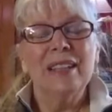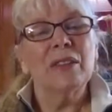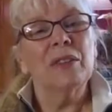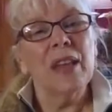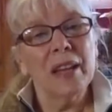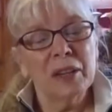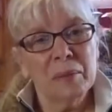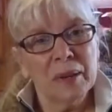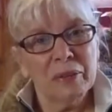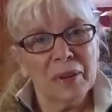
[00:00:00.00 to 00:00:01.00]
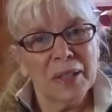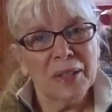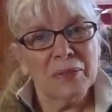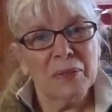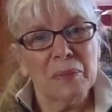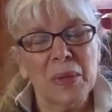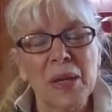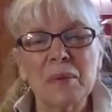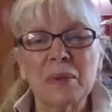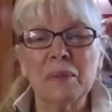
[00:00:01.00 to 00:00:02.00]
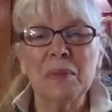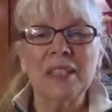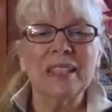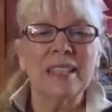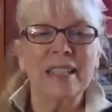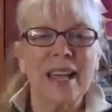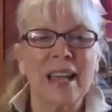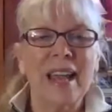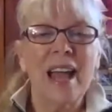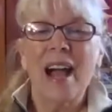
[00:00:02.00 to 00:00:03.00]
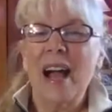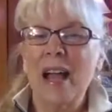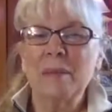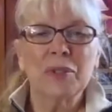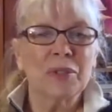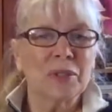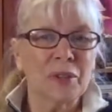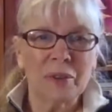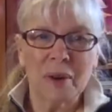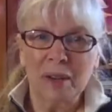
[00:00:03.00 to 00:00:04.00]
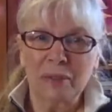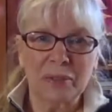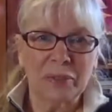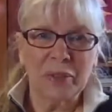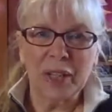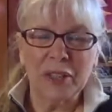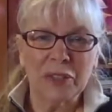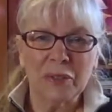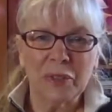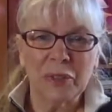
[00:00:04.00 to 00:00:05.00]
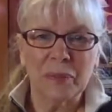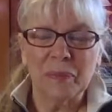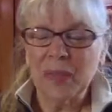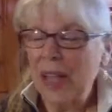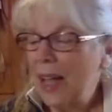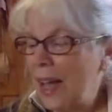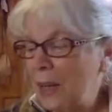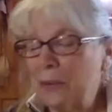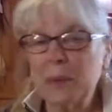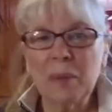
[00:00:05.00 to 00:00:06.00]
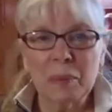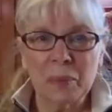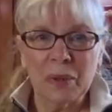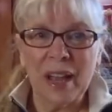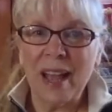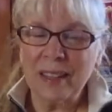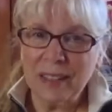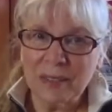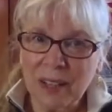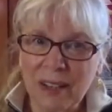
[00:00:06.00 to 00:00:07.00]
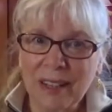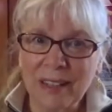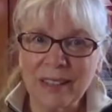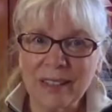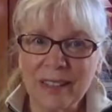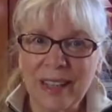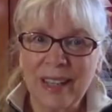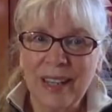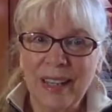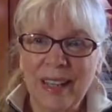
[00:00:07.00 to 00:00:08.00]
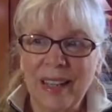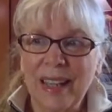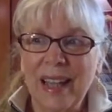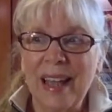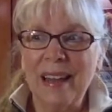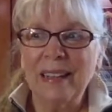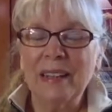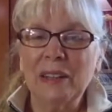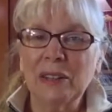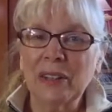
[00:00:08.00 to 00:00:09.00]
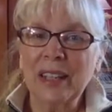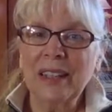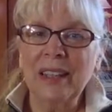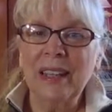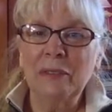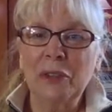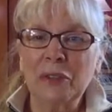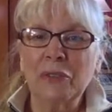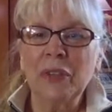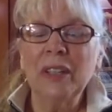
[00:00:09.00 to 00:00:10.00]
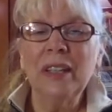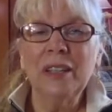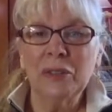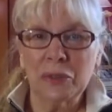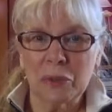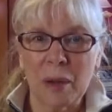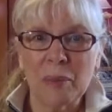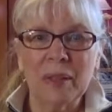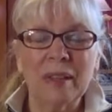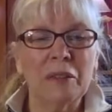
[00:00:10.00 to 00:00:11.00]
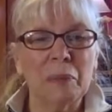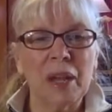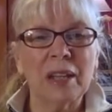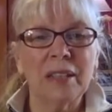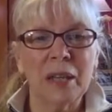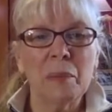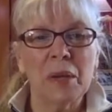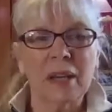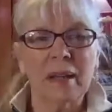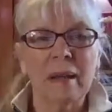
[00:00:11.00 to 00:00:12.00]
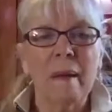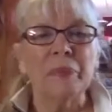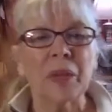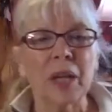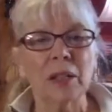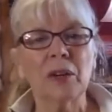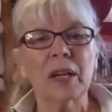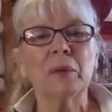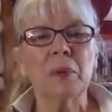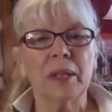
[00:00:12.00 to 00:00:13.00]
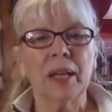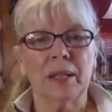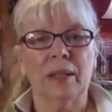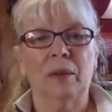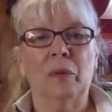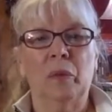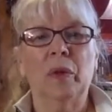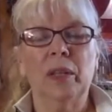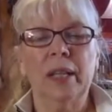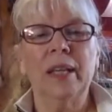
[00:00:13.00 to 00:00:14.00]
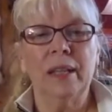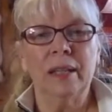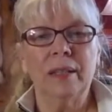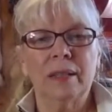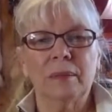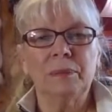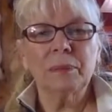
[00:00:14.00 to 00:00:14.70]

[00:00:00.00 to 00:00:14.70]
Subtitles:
So thank you, my friends, for being with me today. I am so grateful for each of you. And remember, acts of kindness. And look at, if you're feeling the trauma of the pandemic, look at what that really is.